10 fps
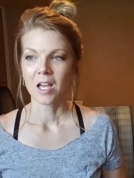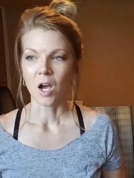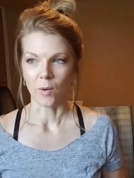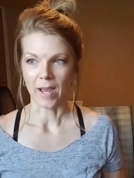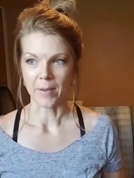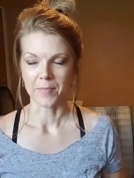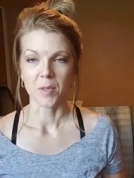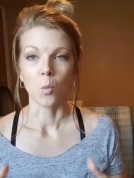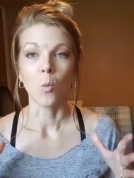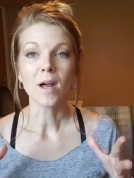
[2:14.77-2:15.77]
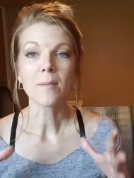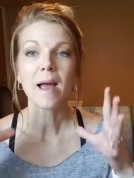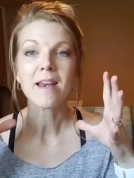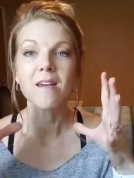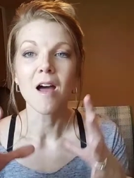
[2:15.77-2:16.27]
okay, what am
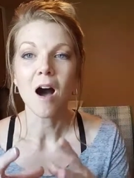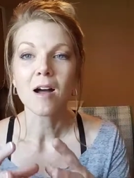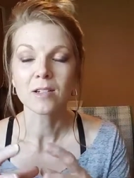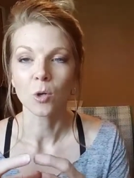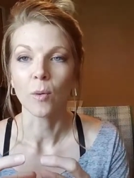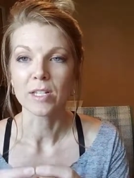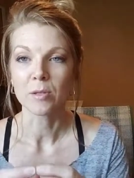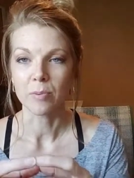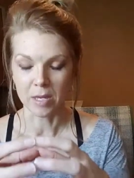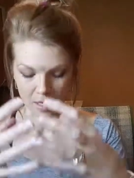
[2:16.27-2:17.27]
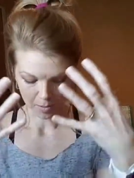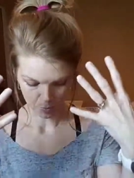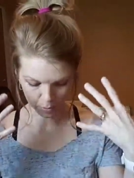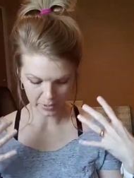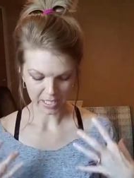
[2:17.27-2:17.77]
I not going to be
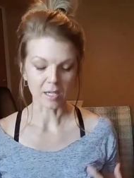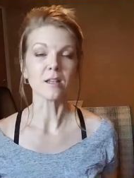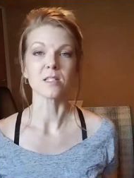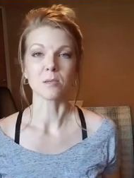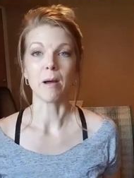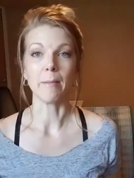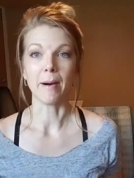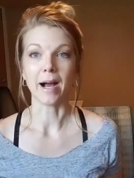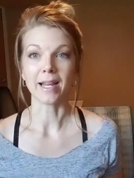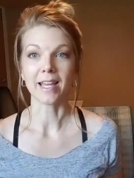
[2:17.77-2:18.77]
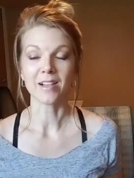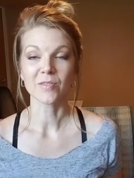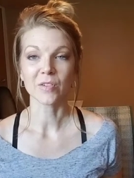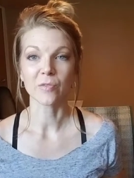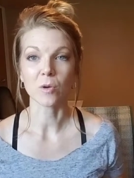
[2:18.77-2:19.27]
putting into my body
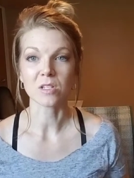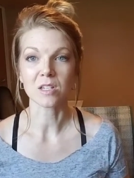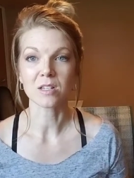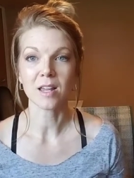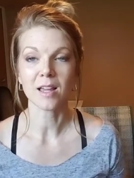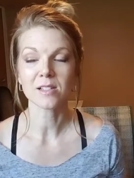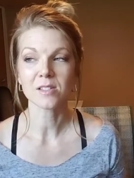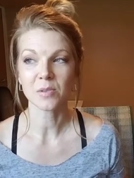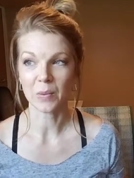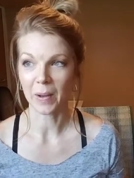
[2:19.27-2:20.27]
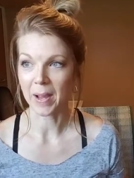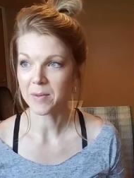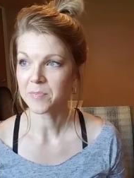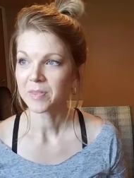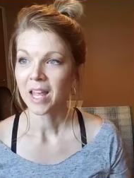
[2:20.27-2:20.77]
for 14 days,
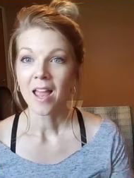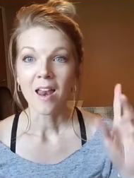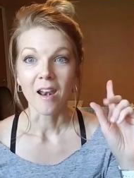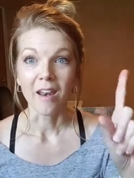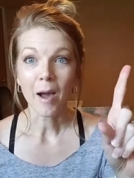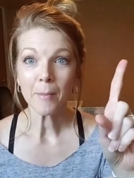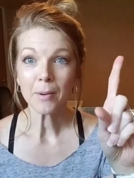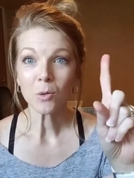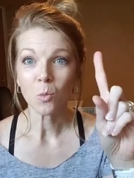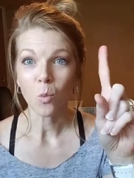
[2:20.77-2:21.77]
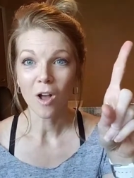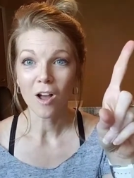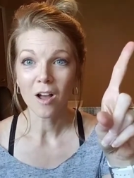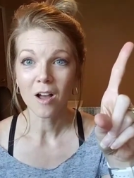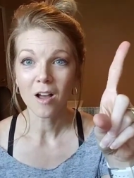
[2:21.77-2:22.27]
okay? Number
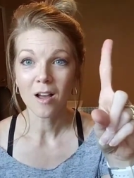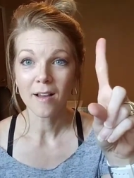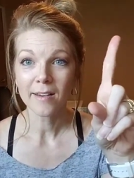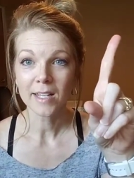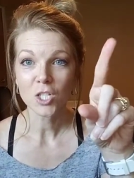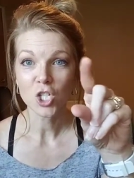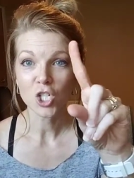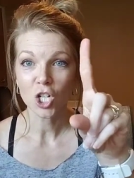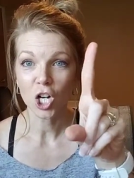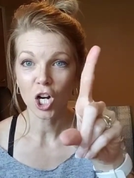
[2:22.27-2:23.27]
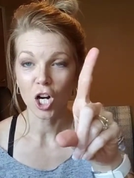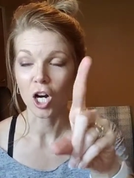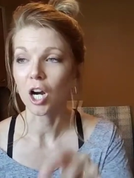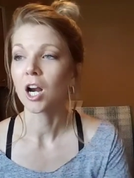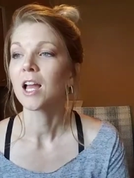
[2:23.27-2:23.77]
one is
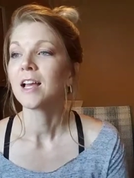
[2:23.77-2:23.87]
sugar.